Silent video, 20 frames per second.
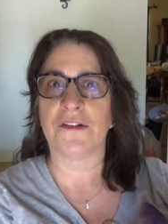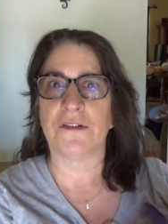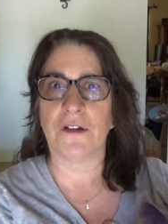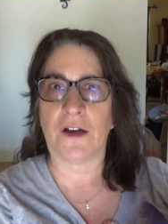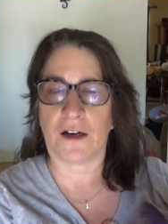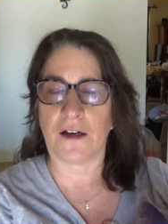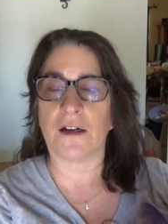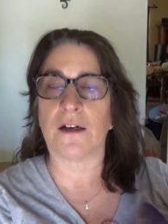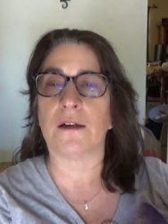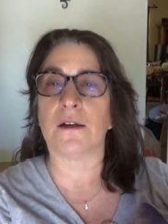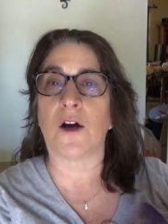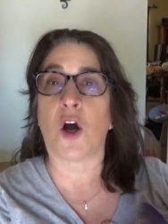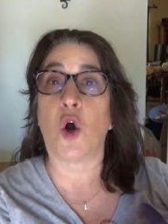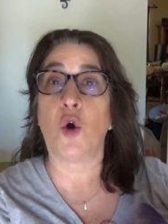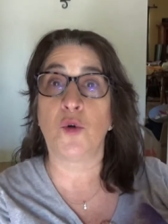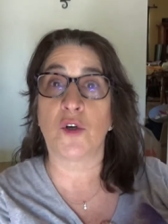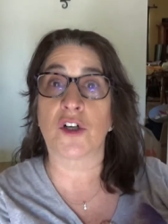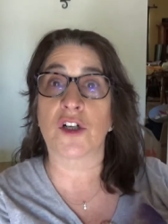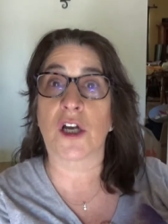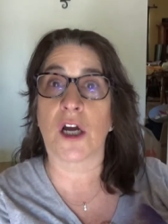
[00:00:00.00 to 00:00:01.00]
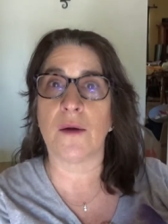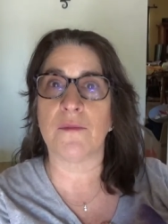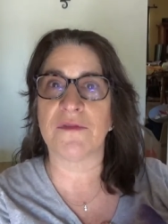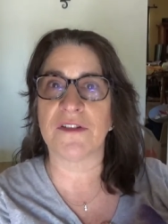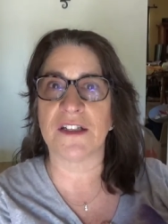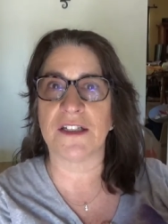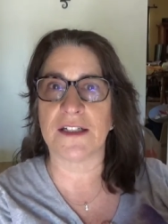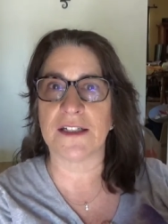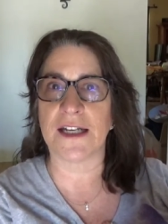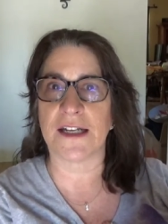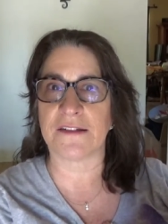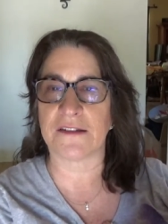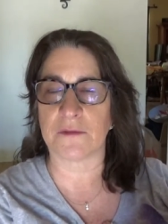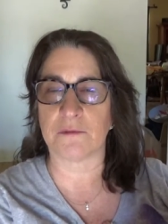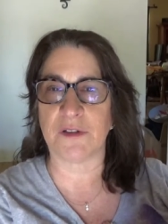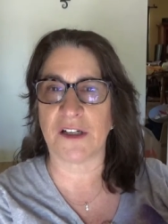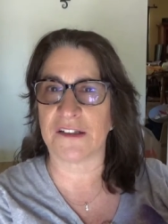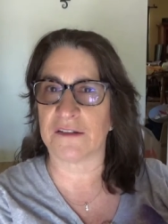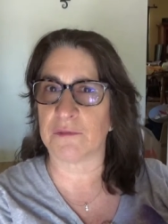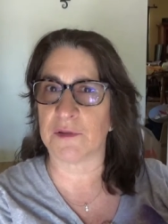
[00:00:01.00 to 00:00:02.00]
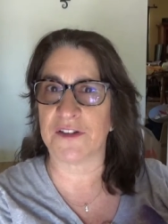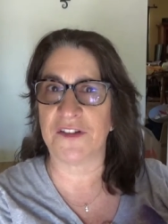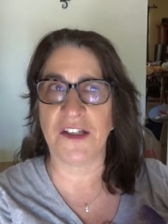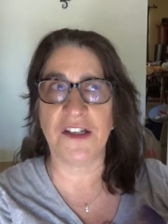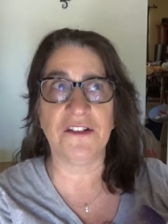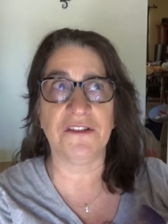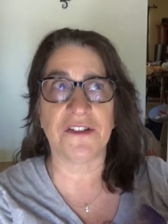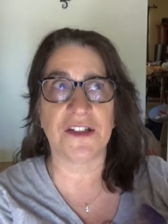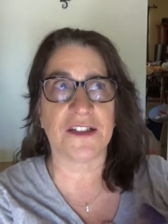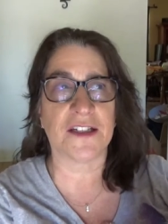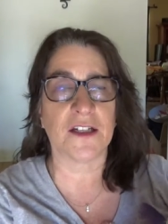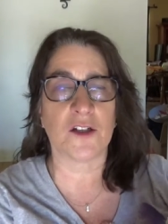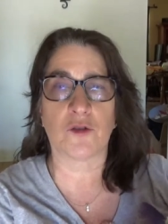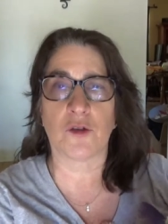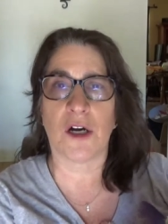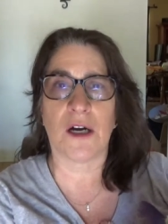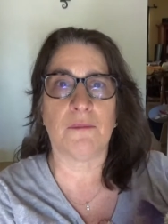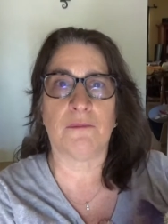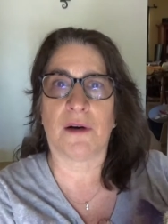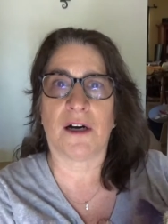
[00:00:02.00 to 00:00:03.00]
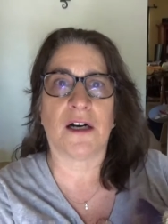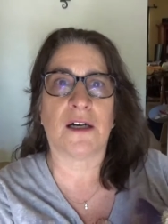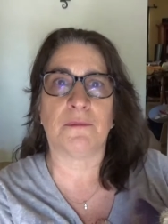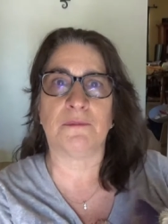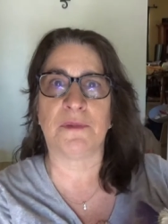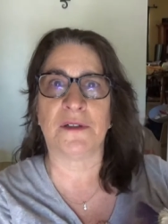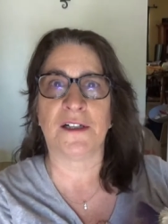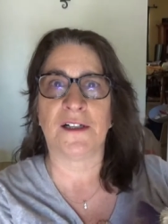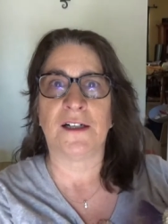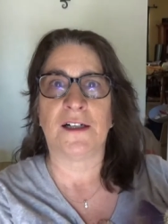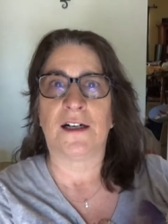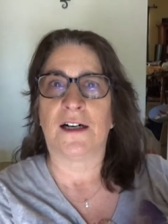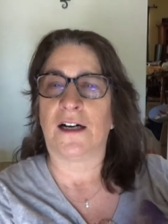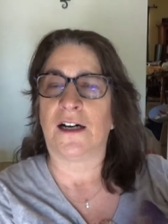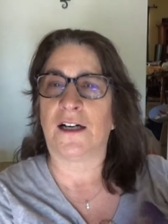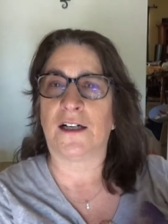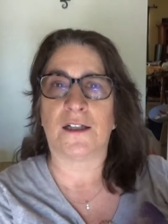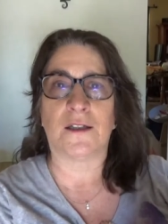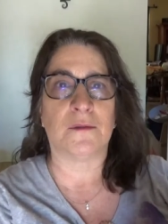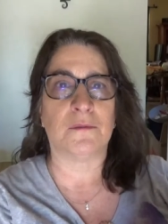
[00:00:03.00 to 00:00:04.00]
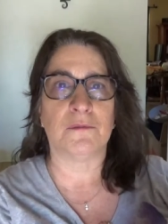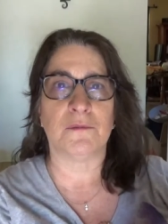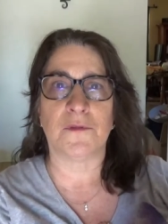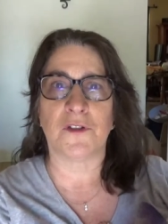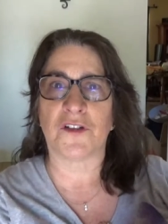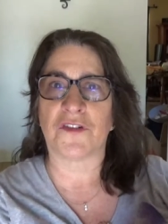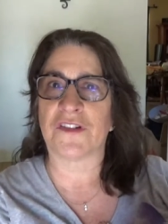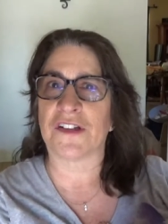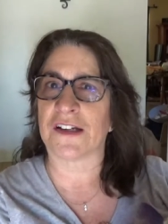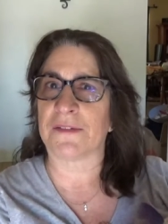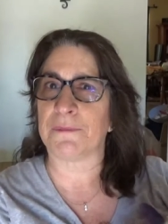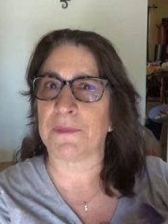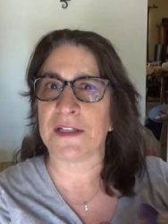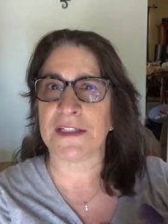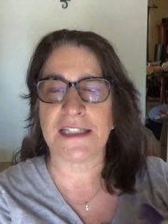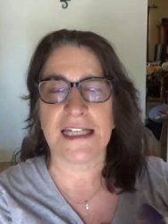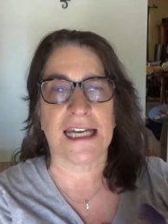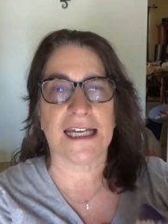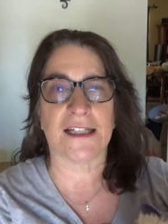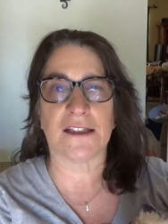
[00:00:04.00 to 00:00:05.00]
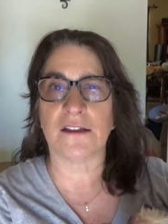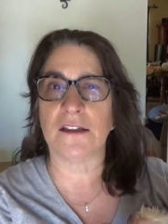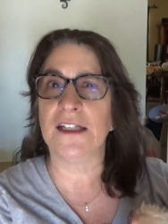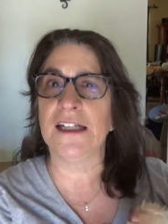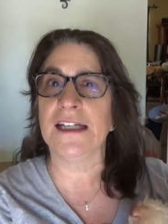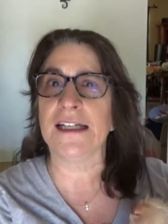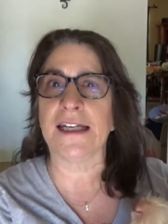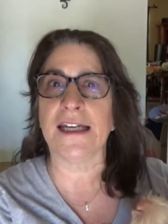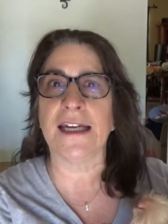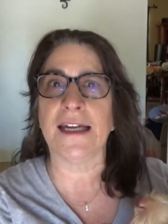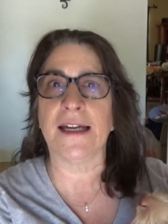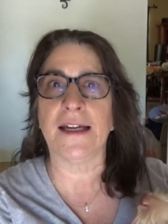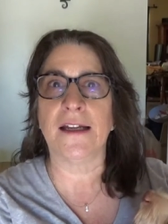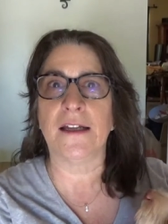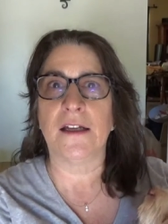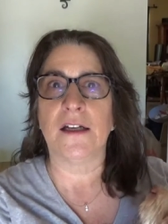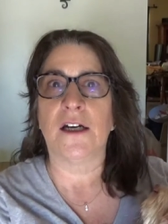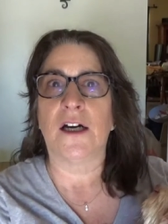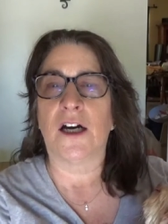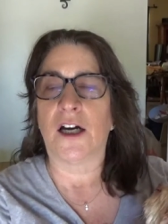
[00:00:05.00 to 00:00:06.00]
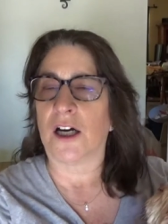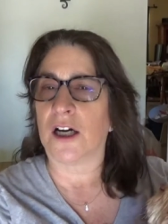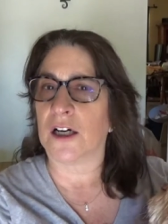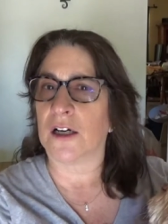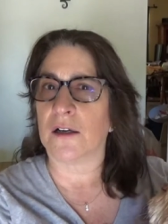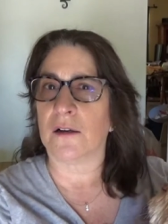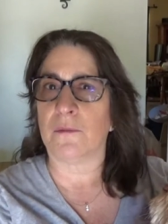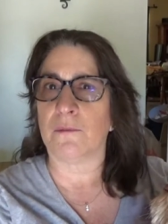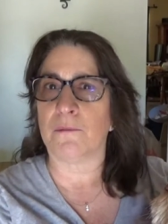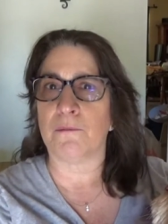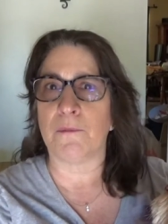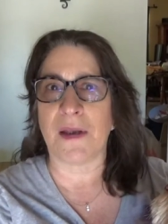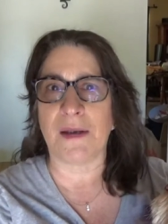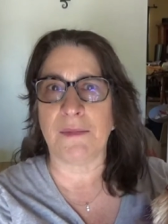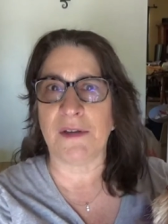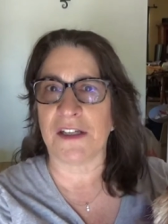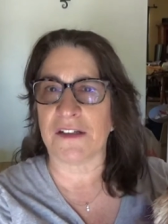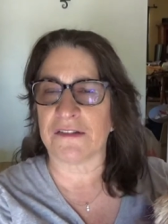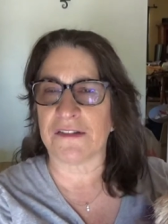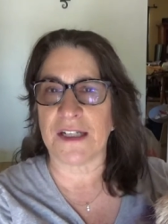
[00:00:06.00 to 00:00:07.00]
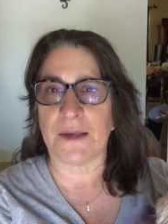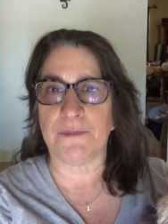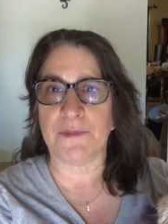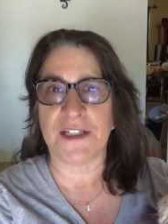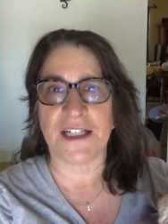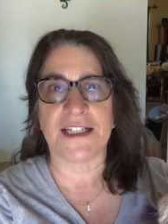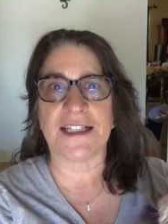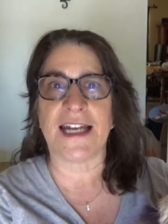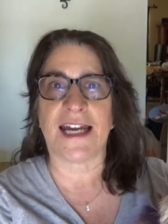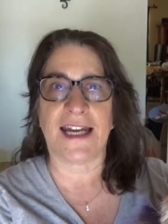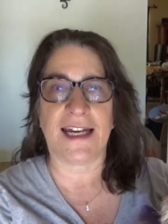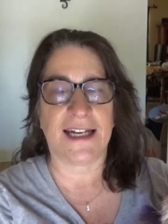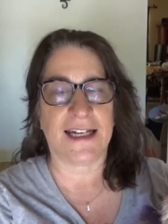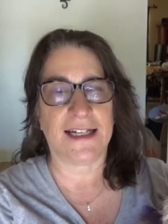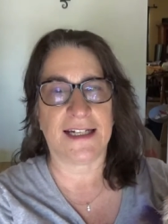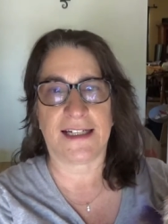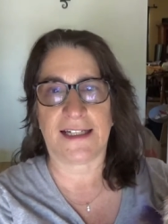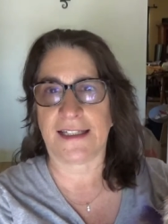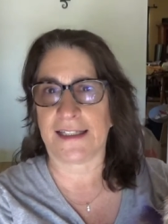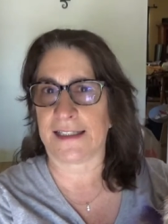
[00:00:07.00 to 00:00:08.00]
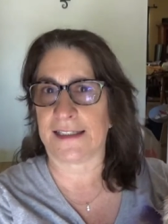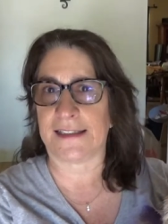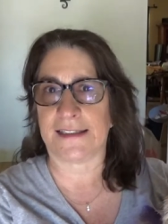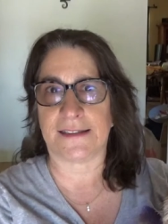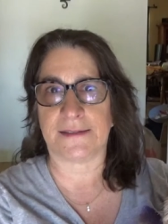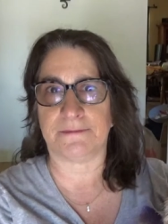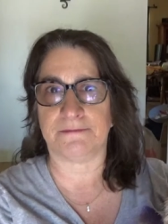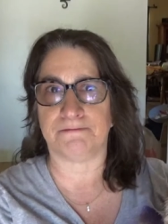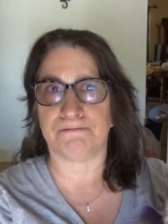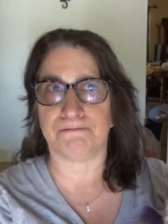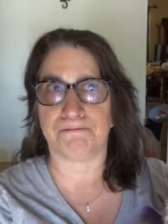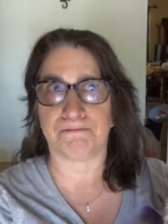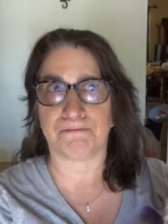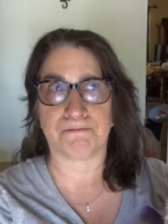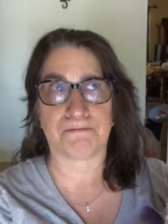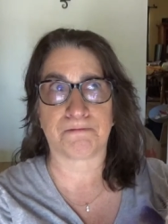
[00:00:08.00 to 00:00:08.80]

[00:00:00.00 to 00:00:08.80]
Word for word: uh, owner comes in and takes the place. But things that can crop up, um, your septic tank linking, um, maybe a septic tank um,